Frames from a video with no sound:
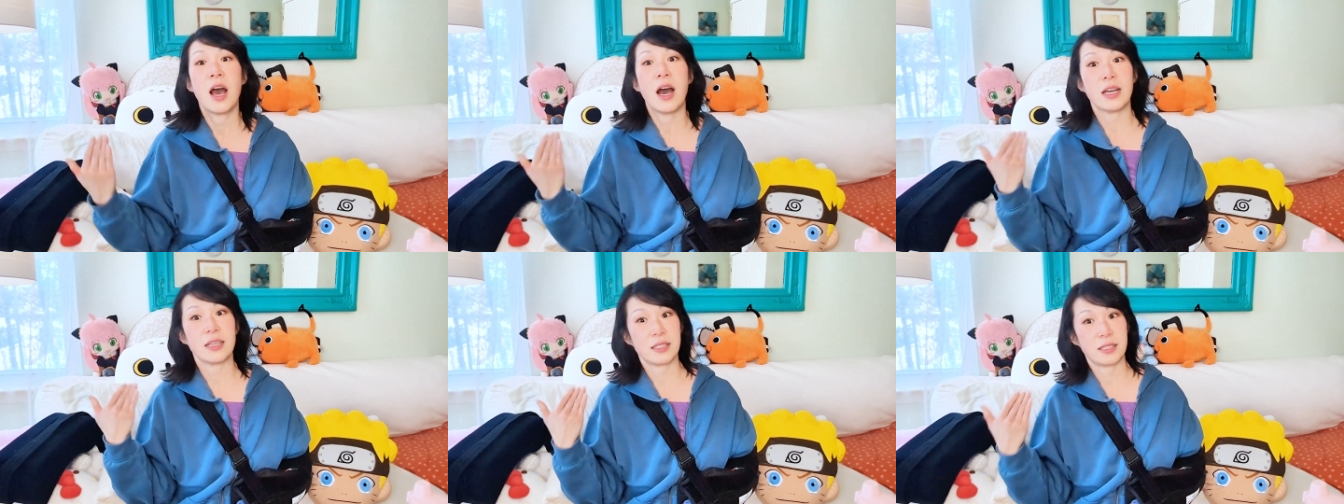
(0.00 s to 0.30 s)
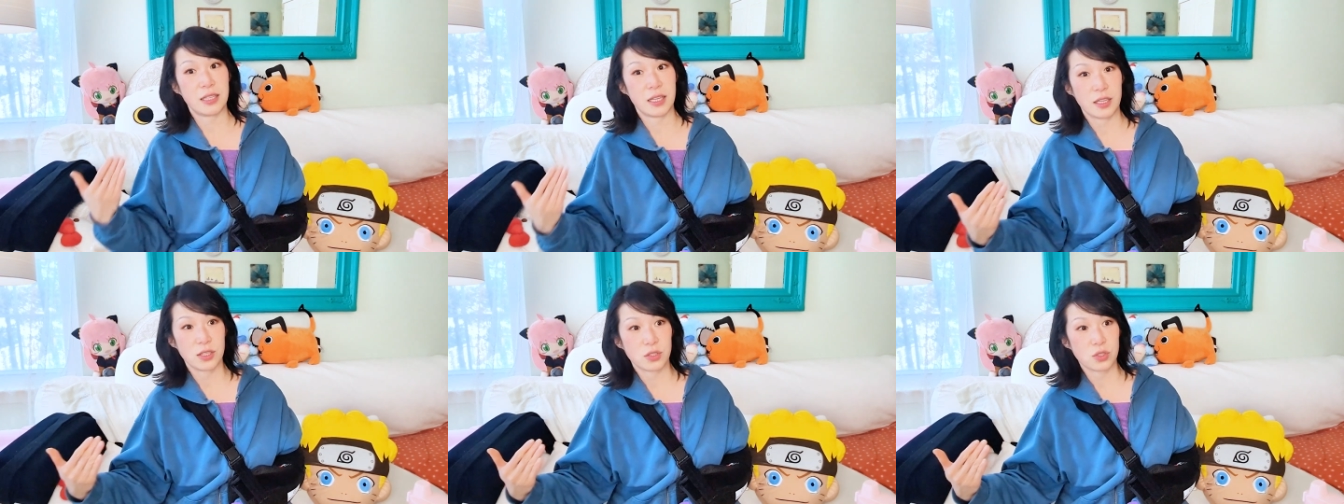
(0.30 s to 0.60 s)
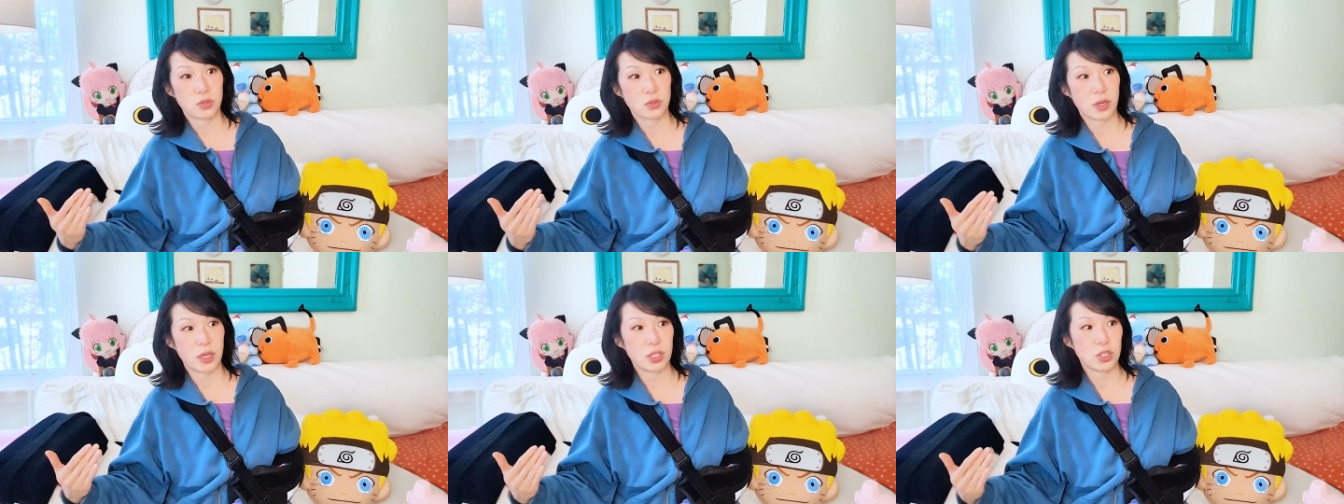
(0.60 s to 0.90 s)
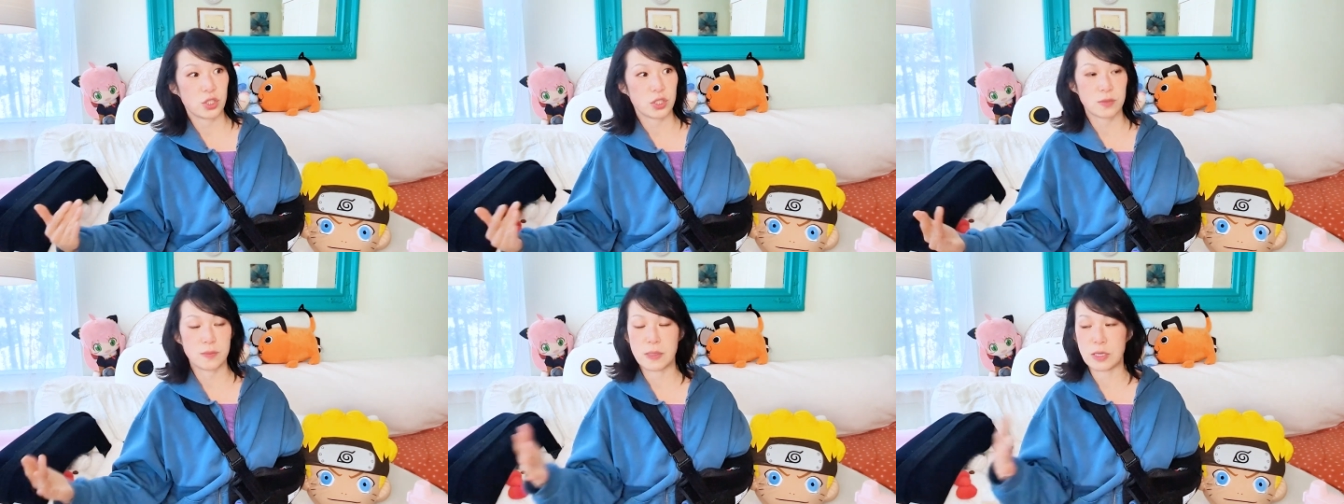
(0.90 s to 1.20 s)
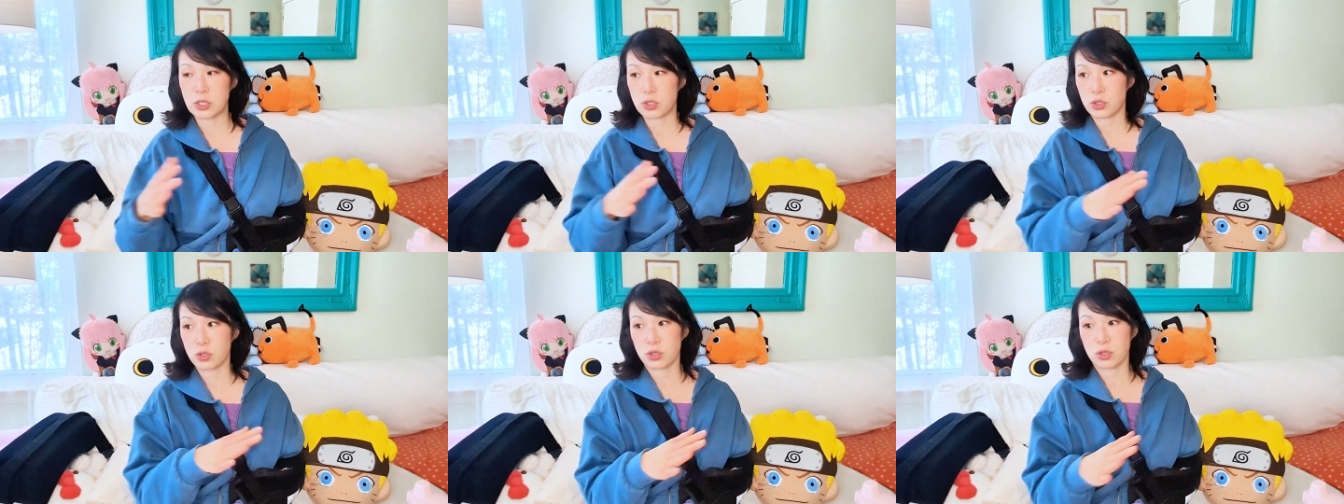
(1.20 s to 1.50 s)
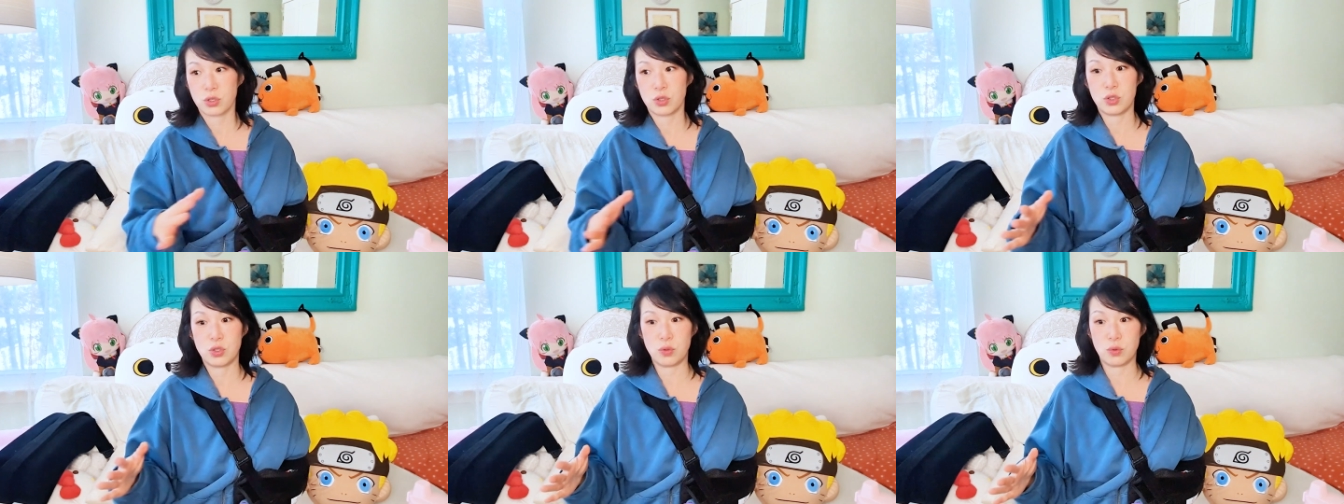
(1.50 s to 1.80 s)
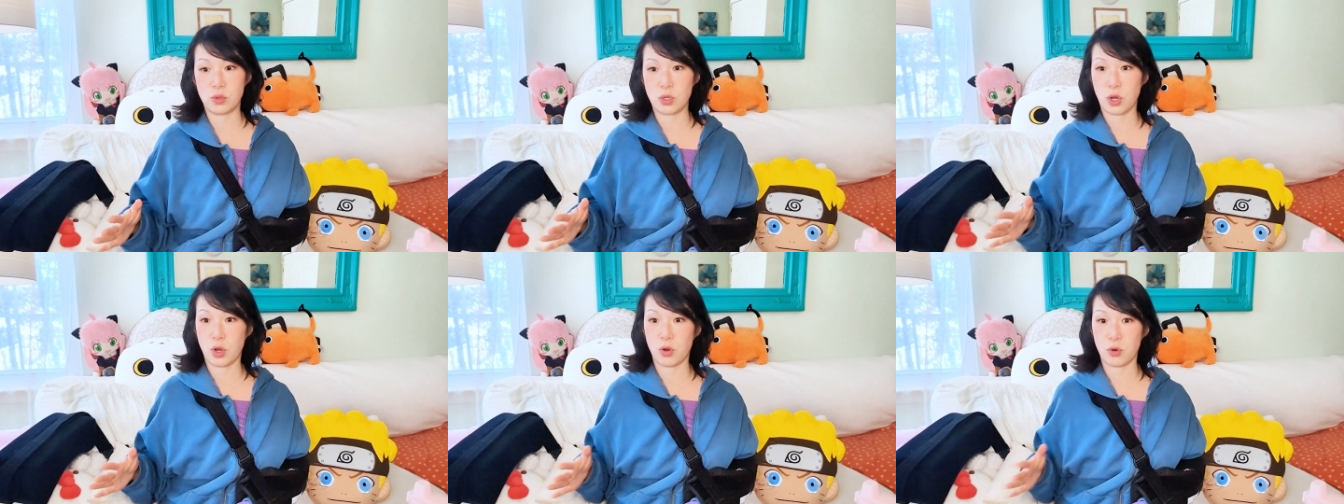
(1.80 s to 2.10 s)
I stand straight, just make sure you
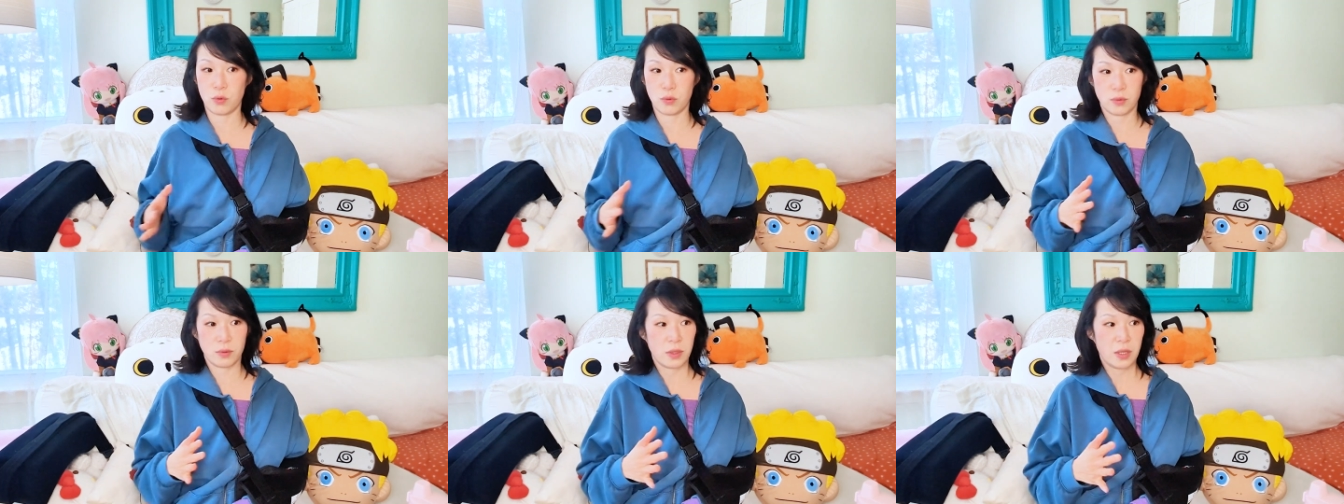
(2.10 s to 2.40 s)
don't